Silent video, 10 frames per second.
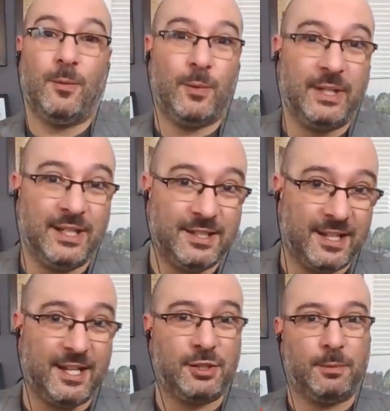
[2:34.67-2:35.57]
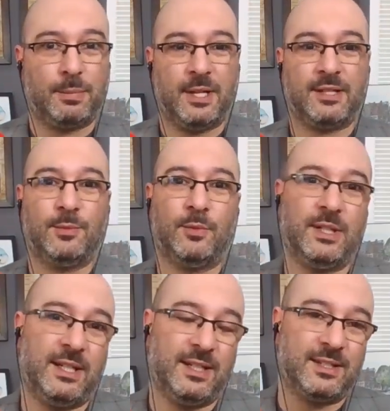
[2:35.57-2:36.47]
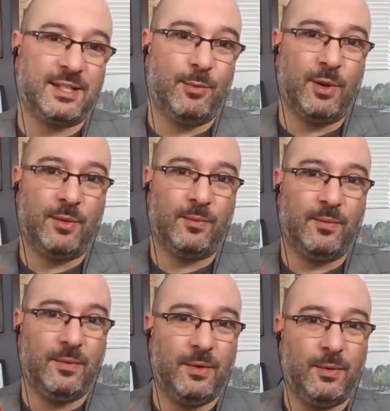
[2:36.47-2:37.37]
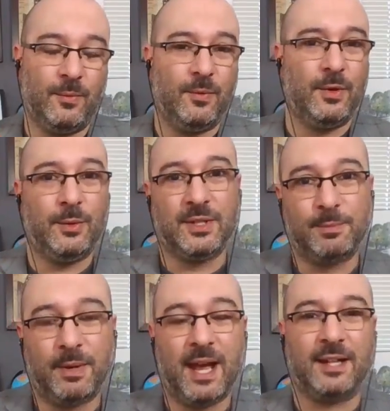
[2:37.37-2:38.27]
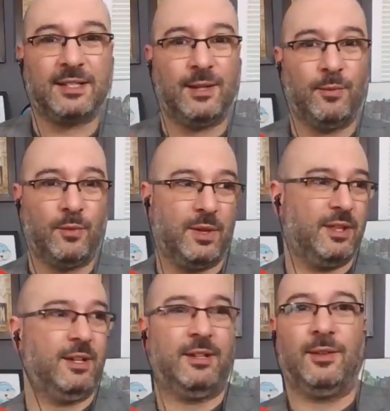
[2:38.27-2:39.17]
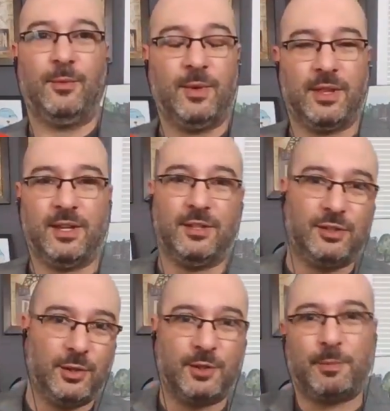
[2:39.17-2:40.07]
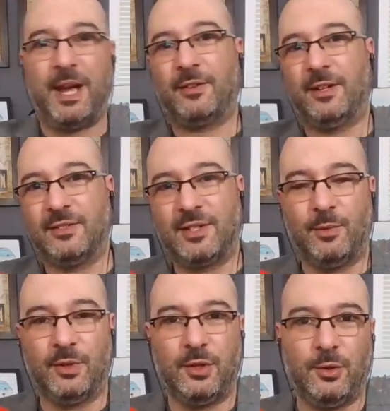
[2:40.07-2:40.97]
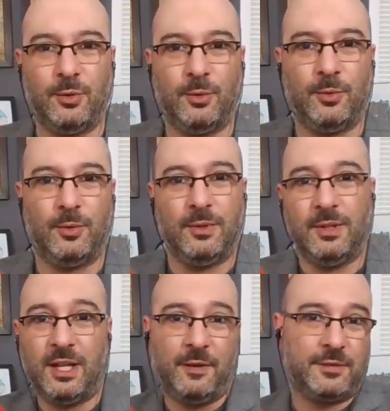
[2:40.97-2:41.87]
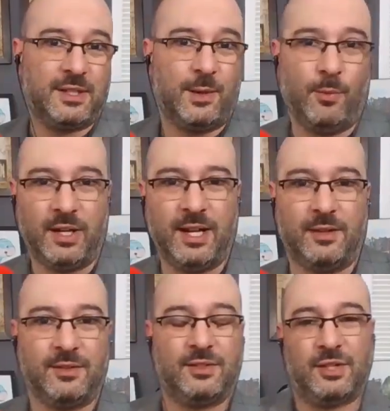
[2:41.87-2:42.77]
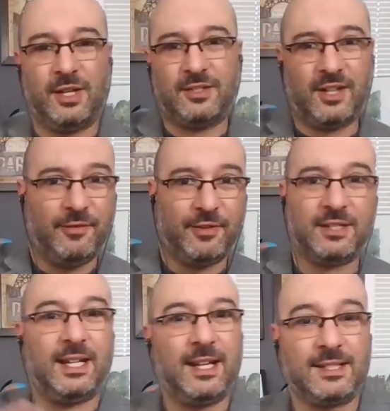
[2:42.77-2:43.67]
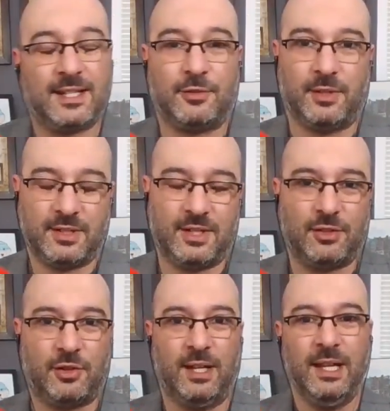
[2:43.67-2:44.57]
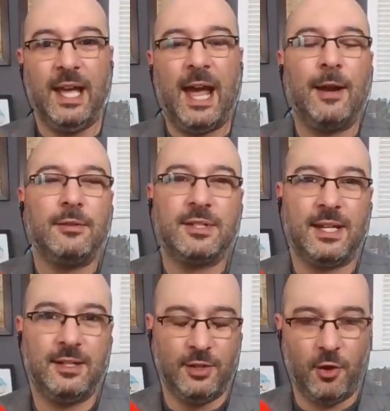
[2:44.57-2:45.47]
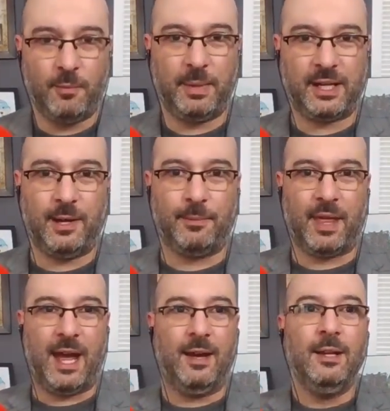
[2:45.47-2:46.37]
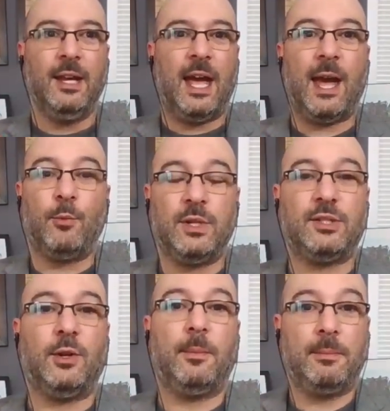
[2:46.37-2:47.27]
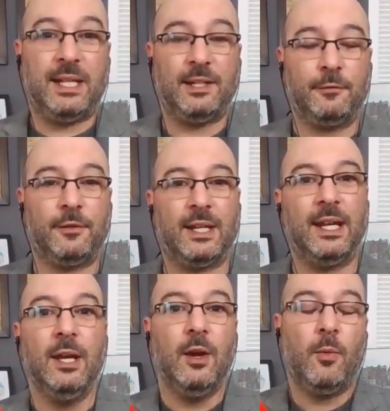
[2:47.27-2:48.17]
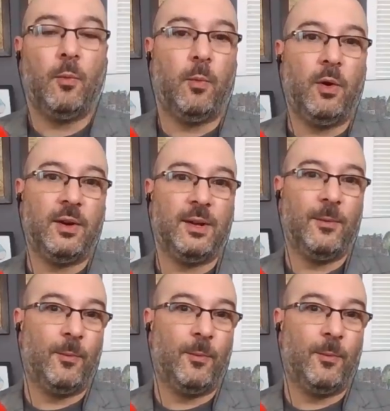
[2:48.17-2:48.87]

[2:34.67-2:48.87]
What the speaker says: we need an Asian person, we need someone who is black, someone with a Jewish background, someone who loves someone else, gender diversity, etc., etc.? How does it not become that and we do it meaningfully? What